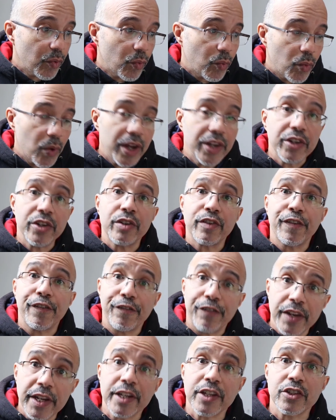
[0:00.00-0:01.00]
when you're
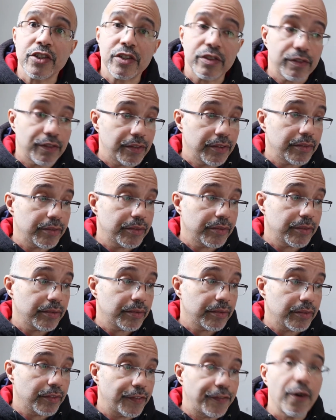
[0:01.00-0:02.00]
finished
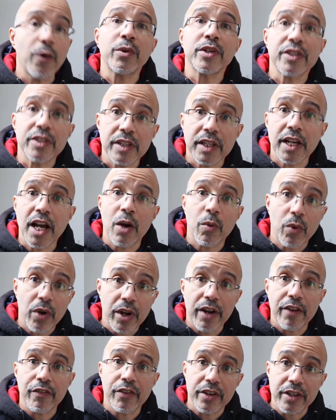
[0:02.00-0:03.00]
focusing on
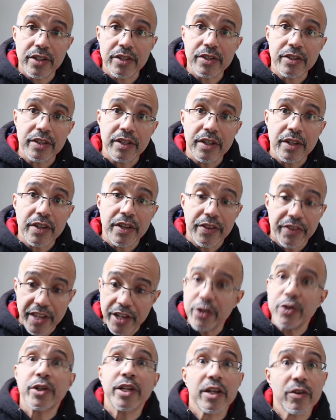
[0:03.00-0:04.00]
whatever it is, then
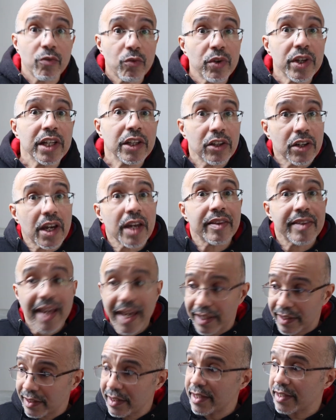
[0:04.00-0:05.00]
you can re-look at
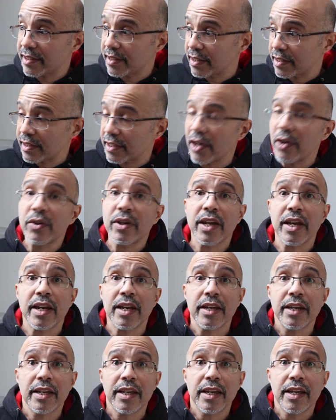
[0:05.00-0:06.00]
that list and say,
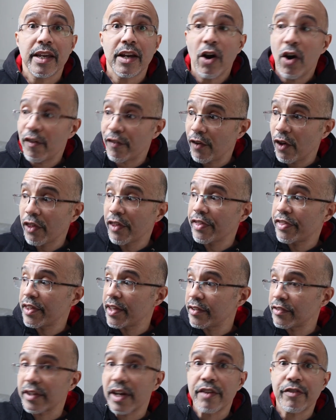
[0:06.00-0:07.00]
okay, of all the
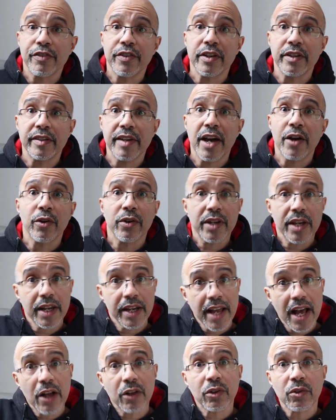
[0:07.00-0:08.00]
things that I've written down, okay,
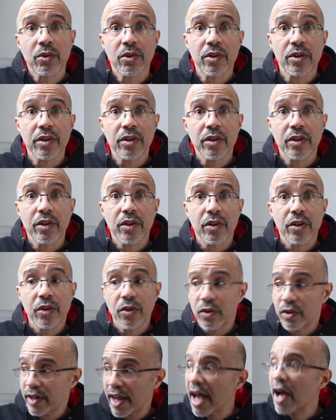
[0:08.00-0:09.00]
now Lord,
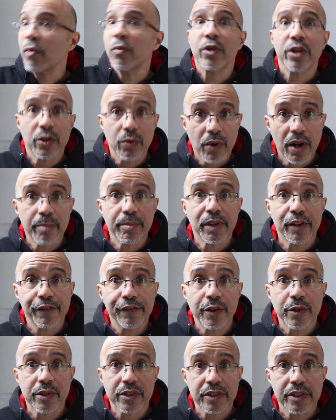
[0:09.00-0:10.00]
now what do you want me to
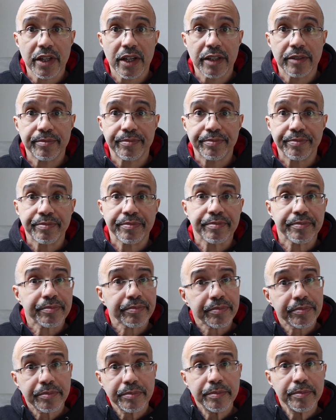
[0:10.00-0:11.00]
focus on?
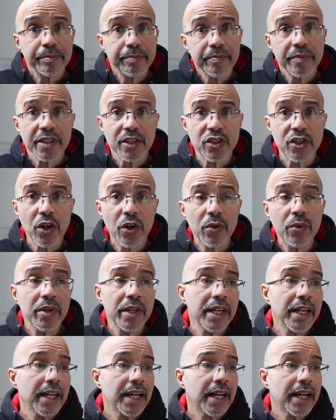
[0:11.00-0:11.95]
So